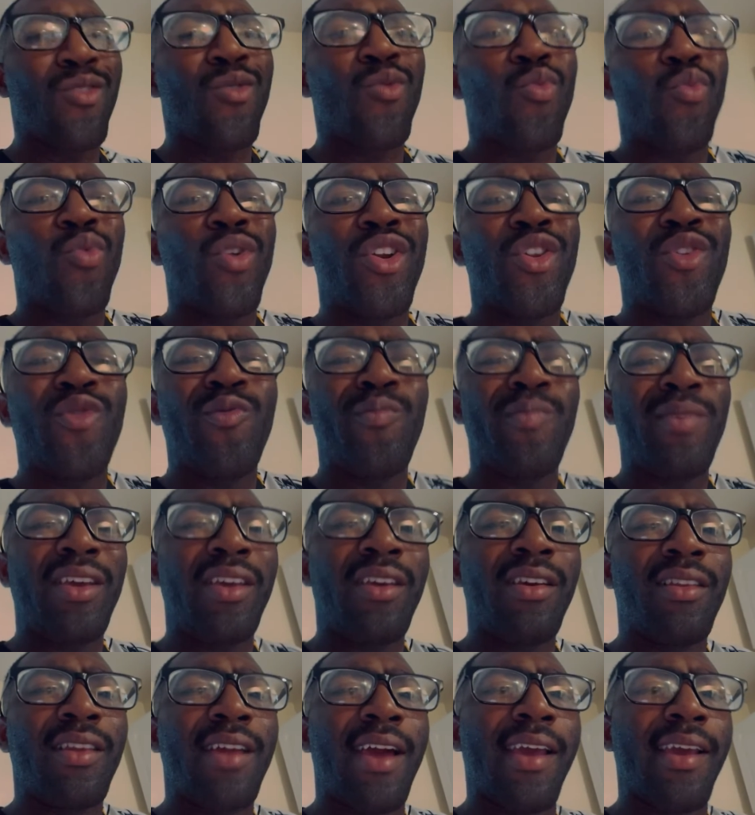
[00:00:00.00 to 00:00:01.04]
what do you
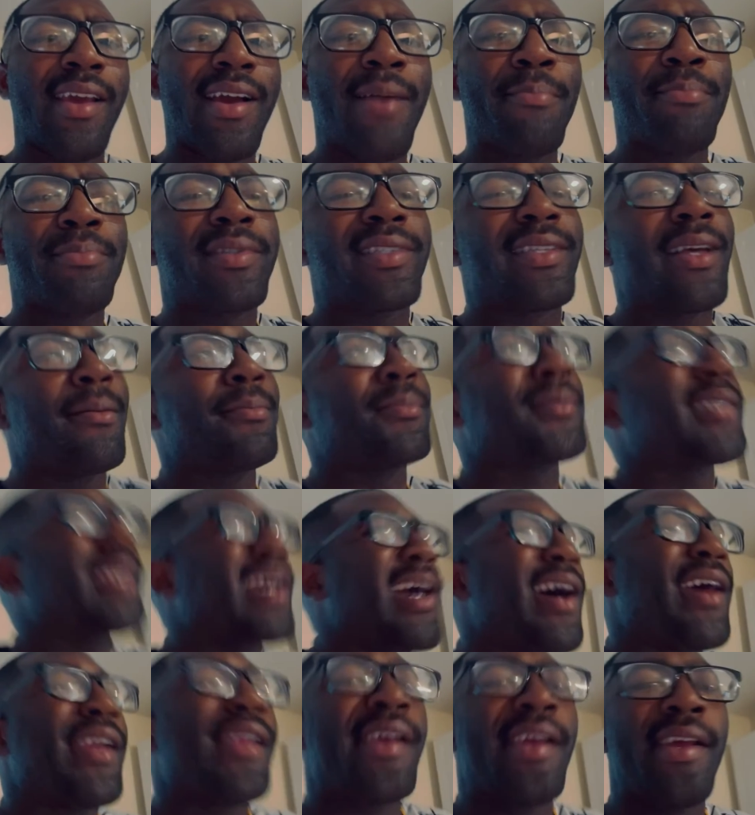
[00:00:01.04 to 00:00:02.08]
mean? Like, I'm
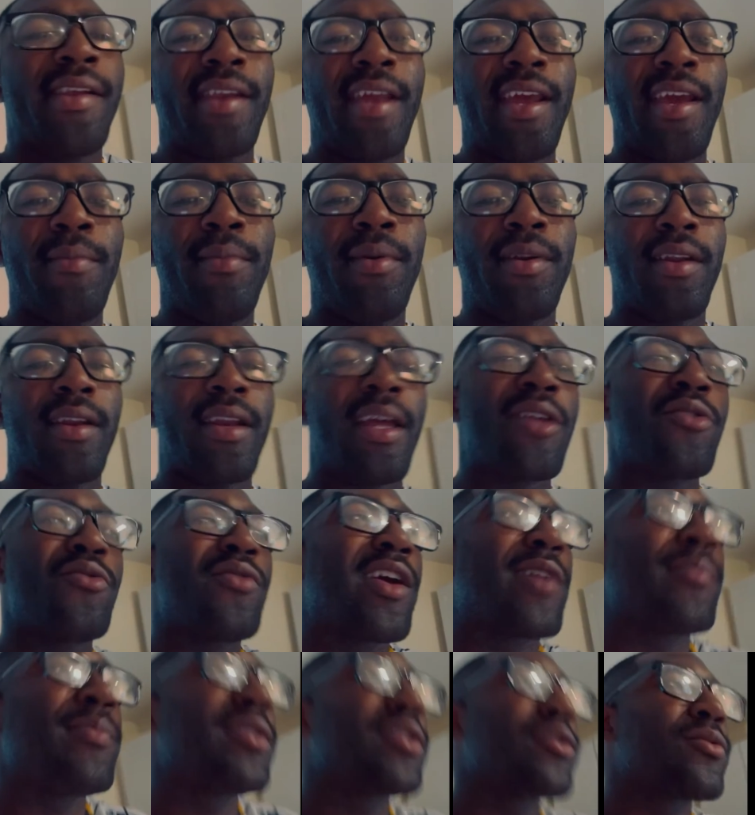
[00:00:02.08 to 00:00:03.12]
tired of enabling. Like, you
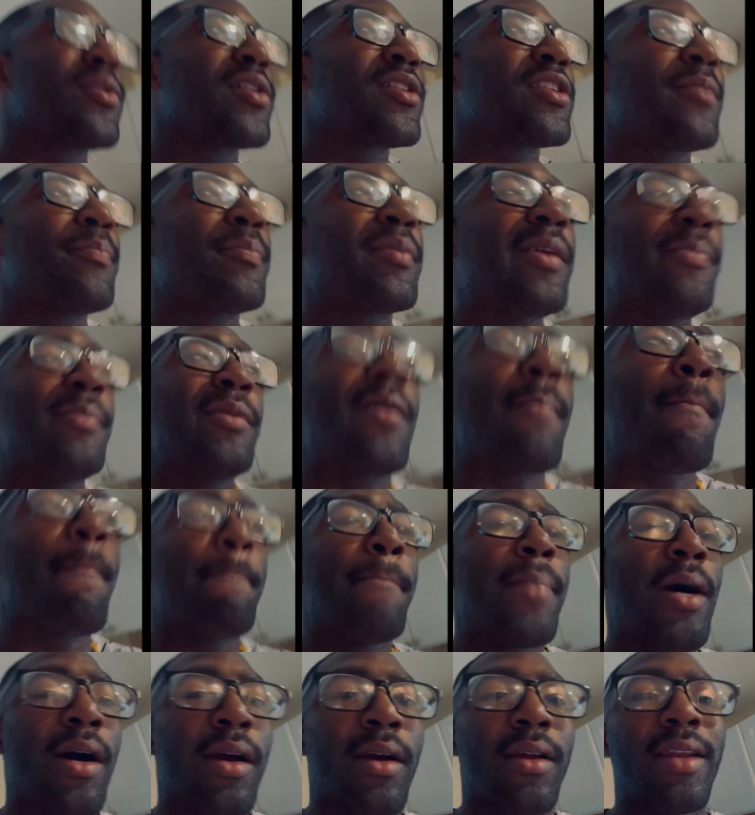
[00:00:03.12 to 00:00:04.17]
ask me this question, I'm gonna keep it a
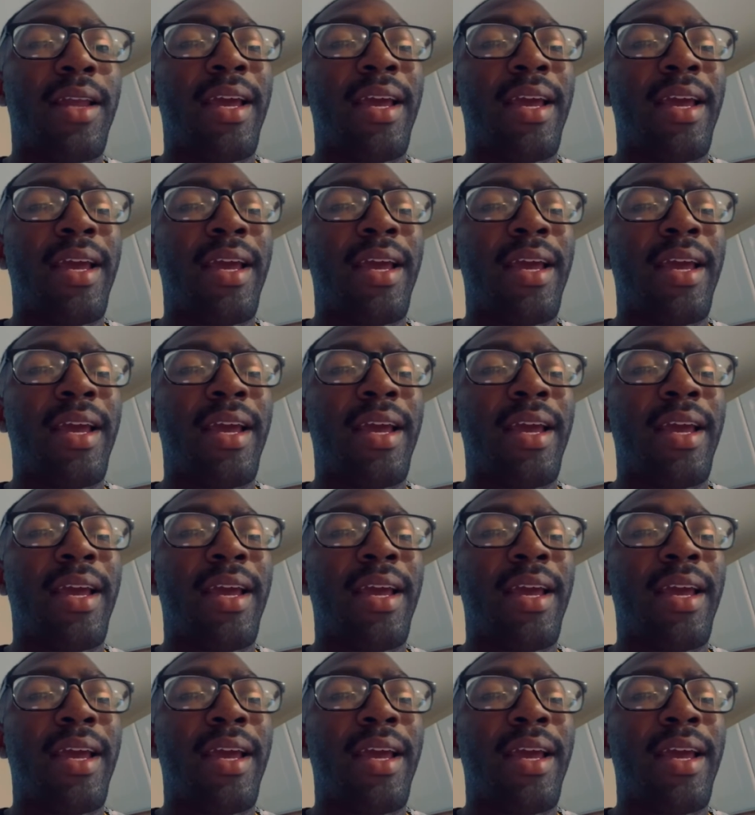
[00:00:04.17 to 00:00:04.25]
buck.